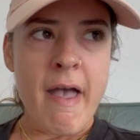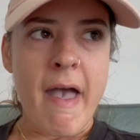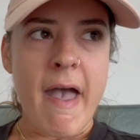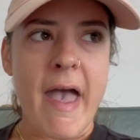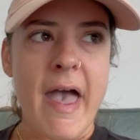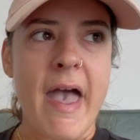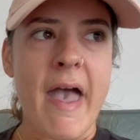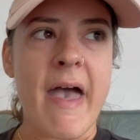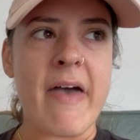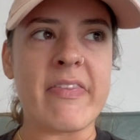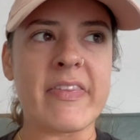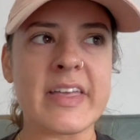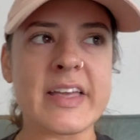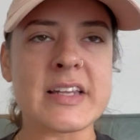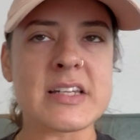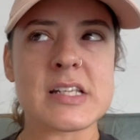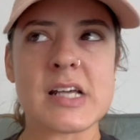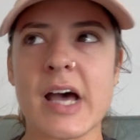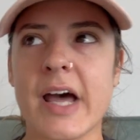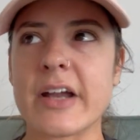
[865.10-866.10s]
and the
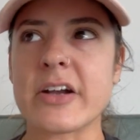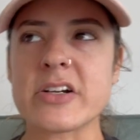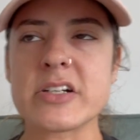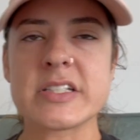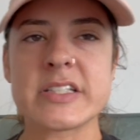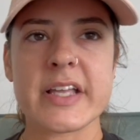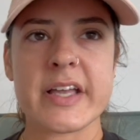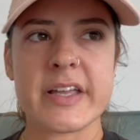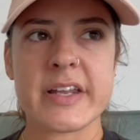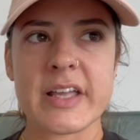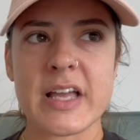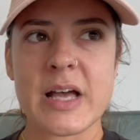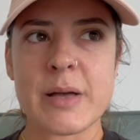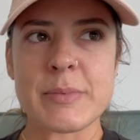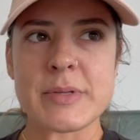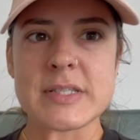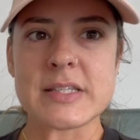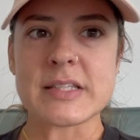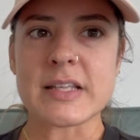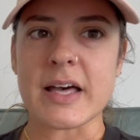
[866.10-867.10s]
entire stadium
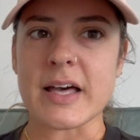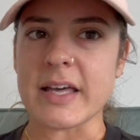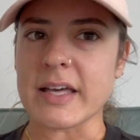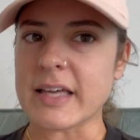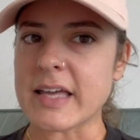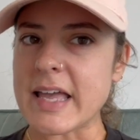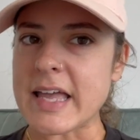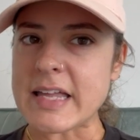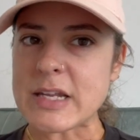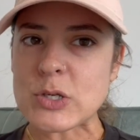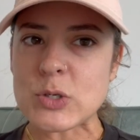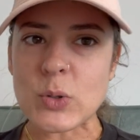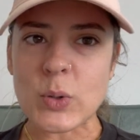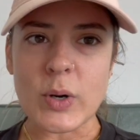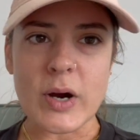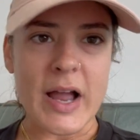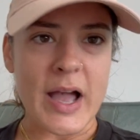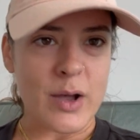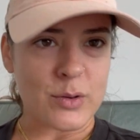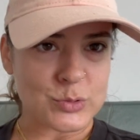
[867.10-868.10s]
is like indoor
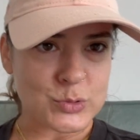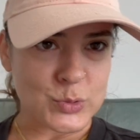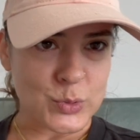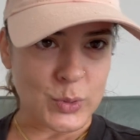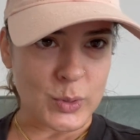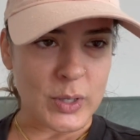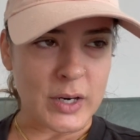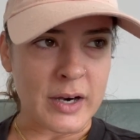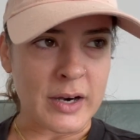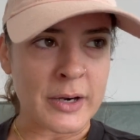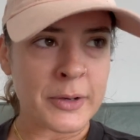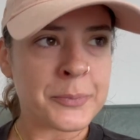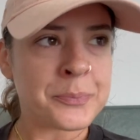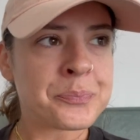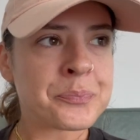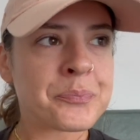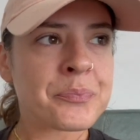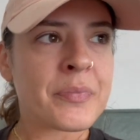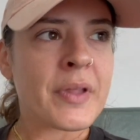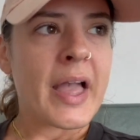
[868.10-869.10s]
outdoor,
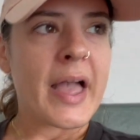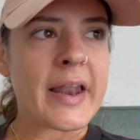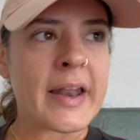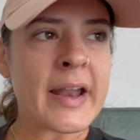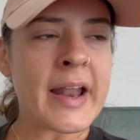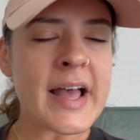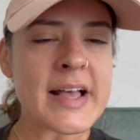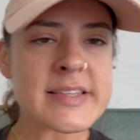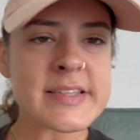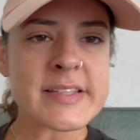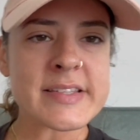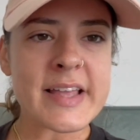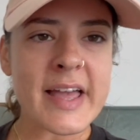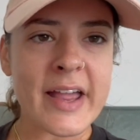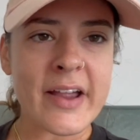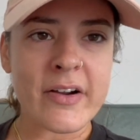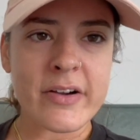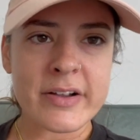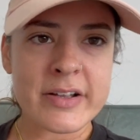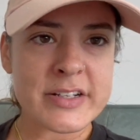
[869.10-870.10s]
and it has this
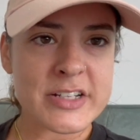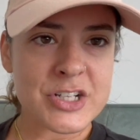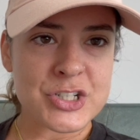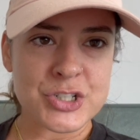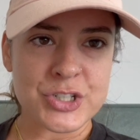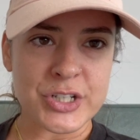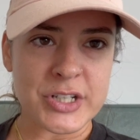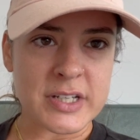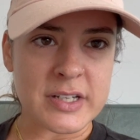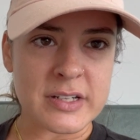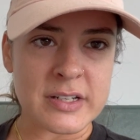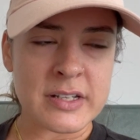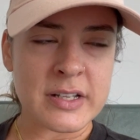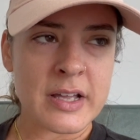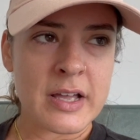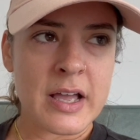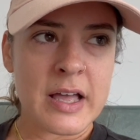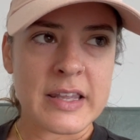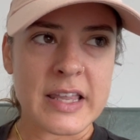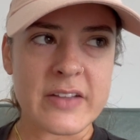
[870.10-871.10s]
air conditioned
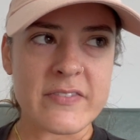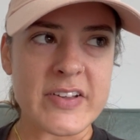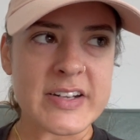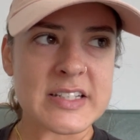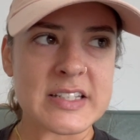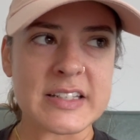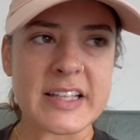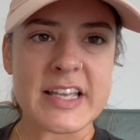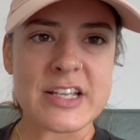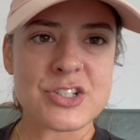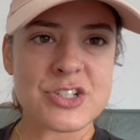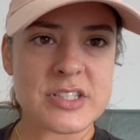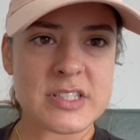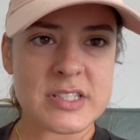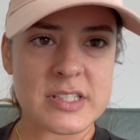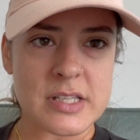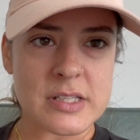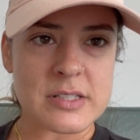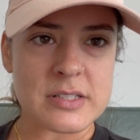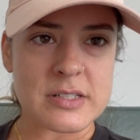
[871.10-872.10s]
like ventilation
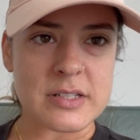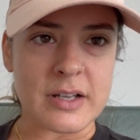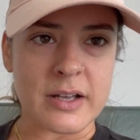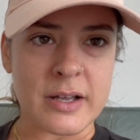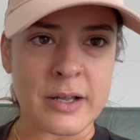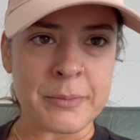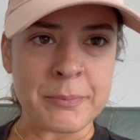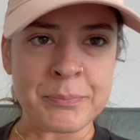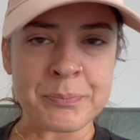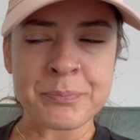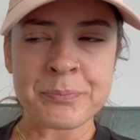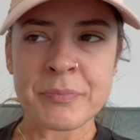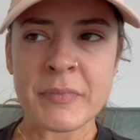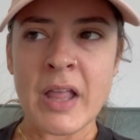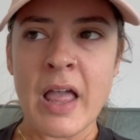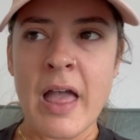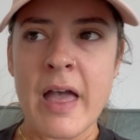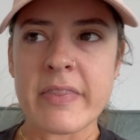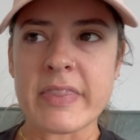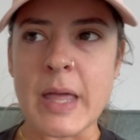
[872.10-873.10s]
system
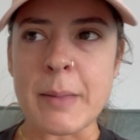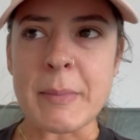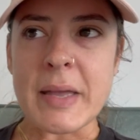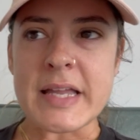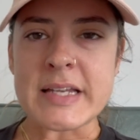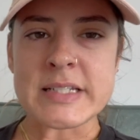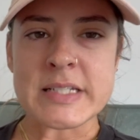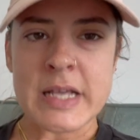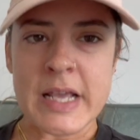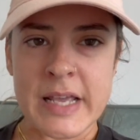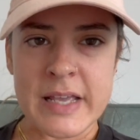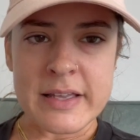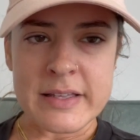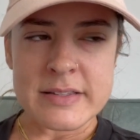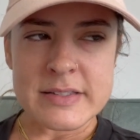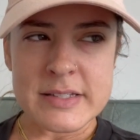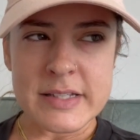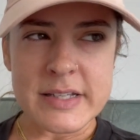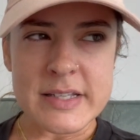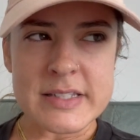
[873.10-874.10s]
that
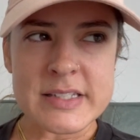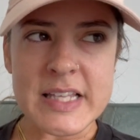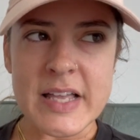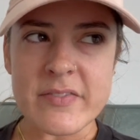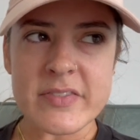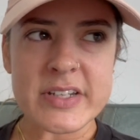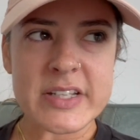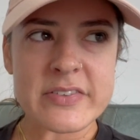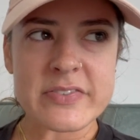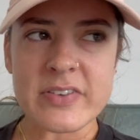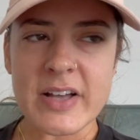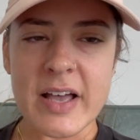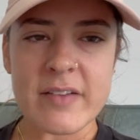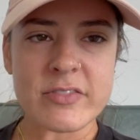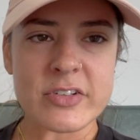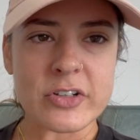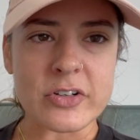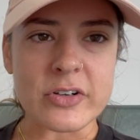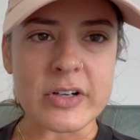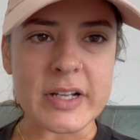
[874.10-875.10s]
maintains like a 75
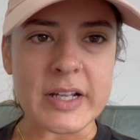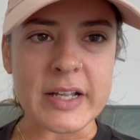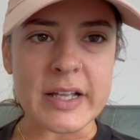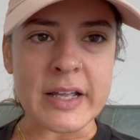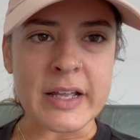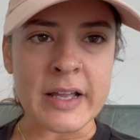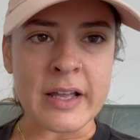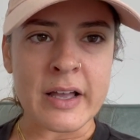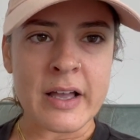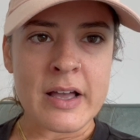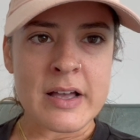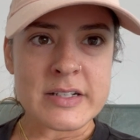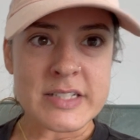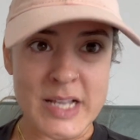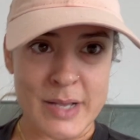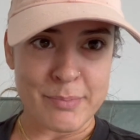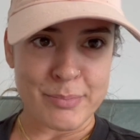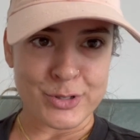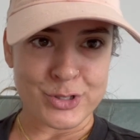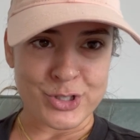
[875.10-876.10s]
degree
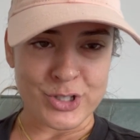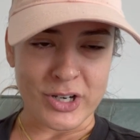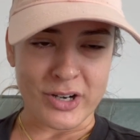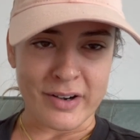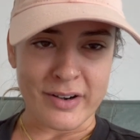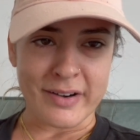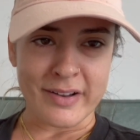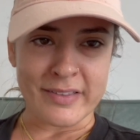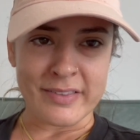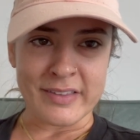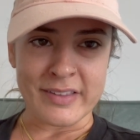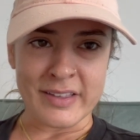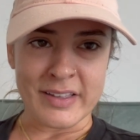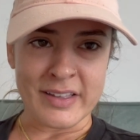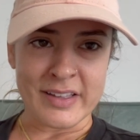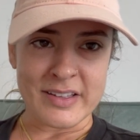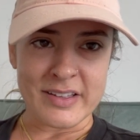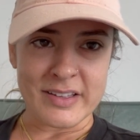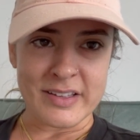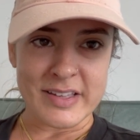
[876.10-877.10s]
temperature in
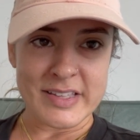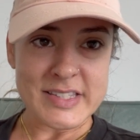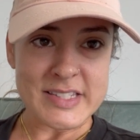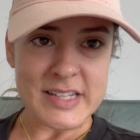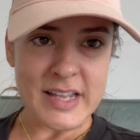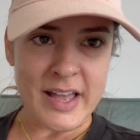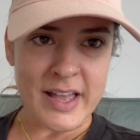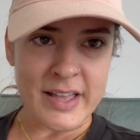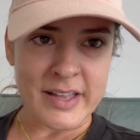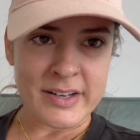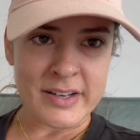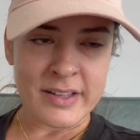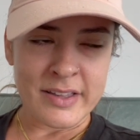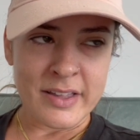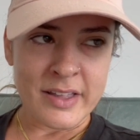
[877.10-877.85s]
the inside